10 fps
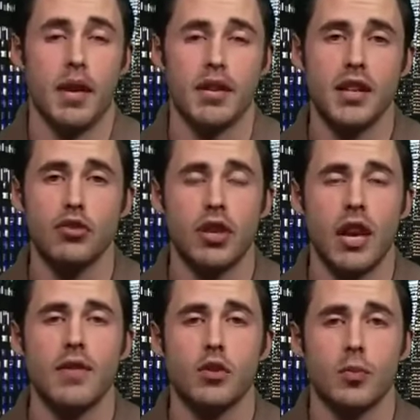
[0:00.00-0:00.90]
I mean, he essentially
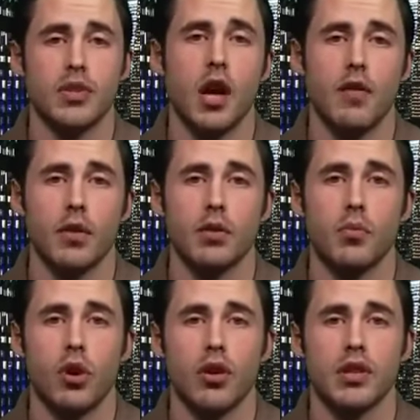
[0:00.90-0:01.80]
gave it to himself. He was
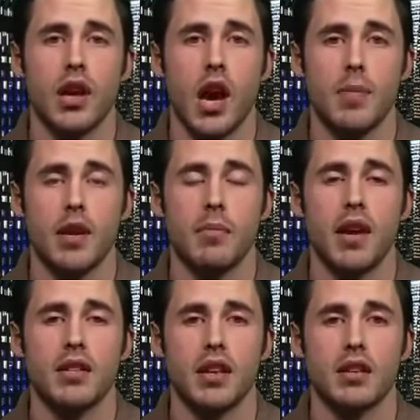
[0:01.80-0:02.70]
more or less copying and
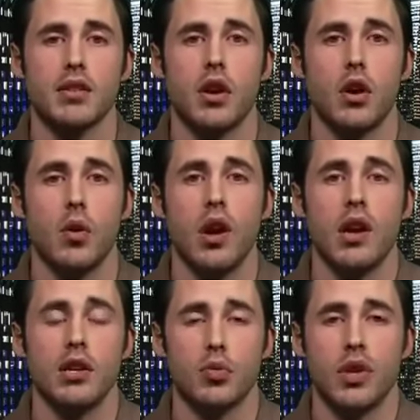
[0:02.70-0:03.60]
pasting it so
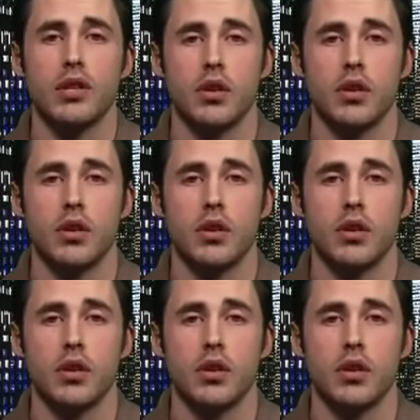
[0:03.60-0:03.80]
his